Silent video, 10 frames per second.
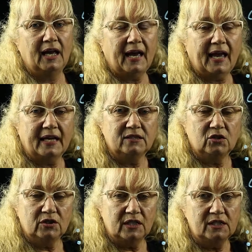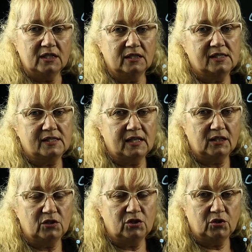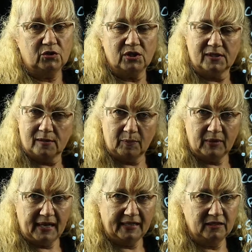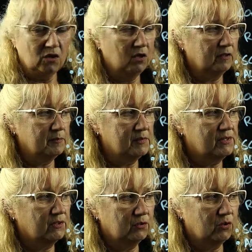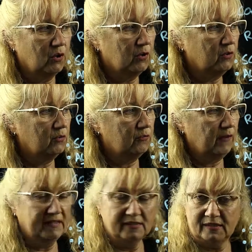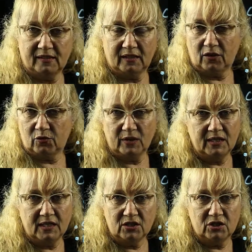and you need to stick to just the plain columns, no fancy 3D